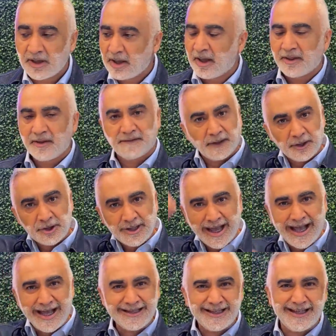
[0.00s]
The first
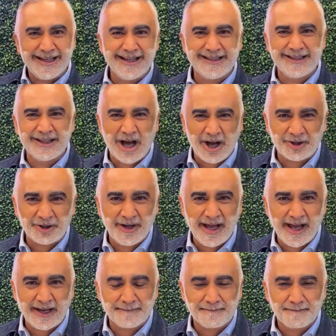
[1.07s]
hat is the doctor hat,